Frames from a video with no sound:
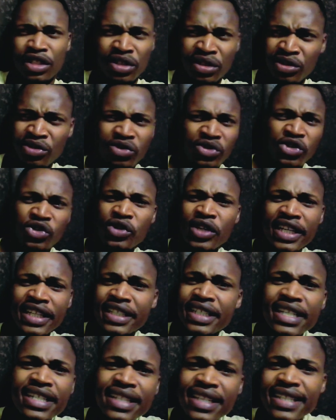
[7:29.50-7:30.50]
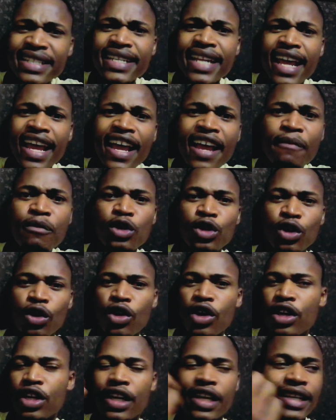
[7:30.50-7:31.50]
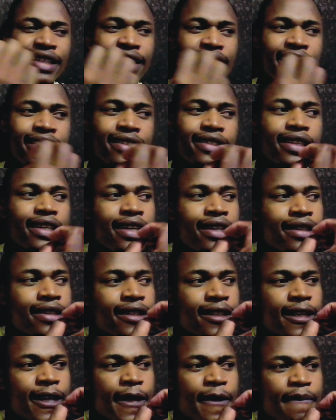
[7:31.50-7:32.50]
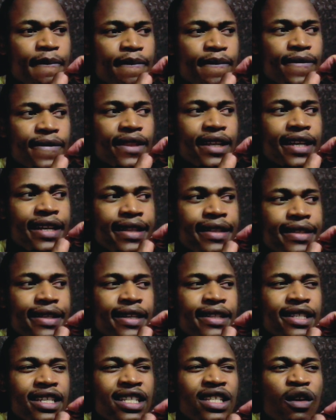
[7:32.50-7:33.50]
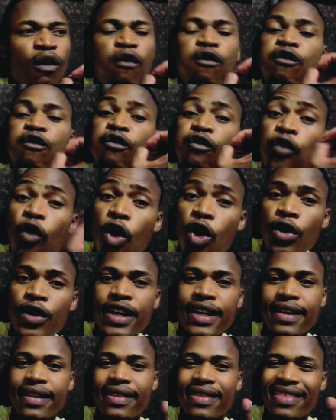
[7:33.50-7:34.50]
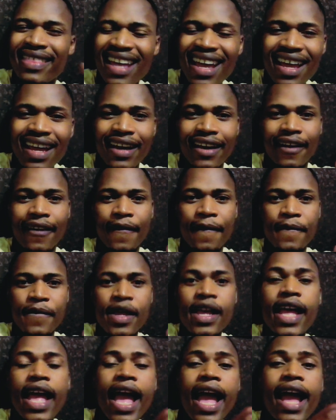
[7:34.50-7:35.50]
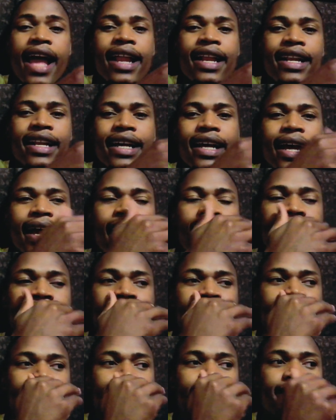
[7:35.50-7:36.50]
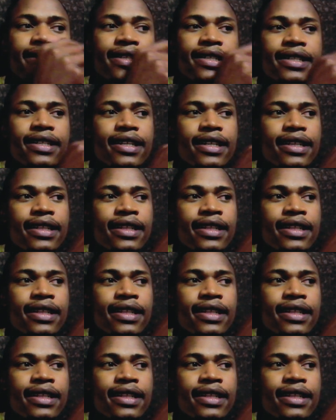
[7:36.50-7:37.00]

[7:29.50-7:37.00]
you need Jesus' name, it's a foreign thing, and that's